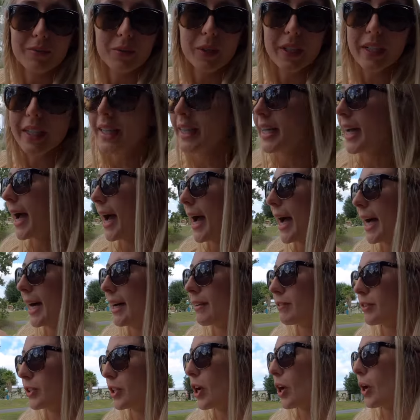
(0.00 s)
We
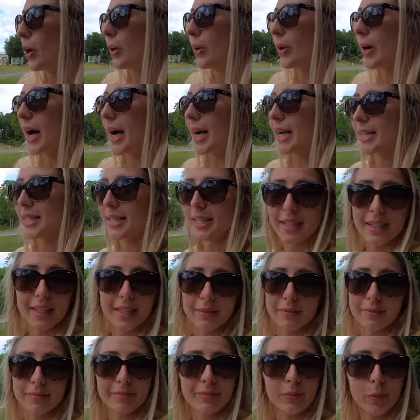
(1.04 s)
have no
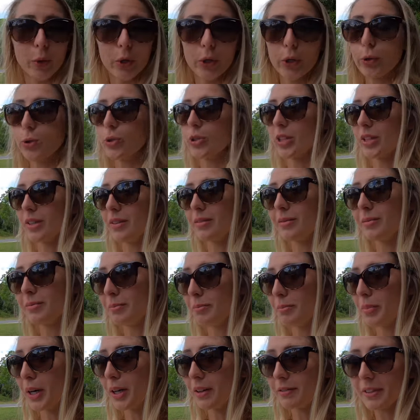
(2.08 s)
idea. We're using
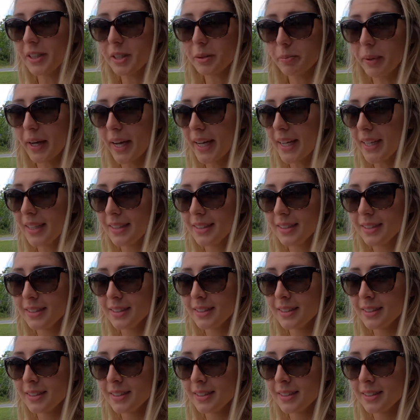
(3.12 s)
perfect bait.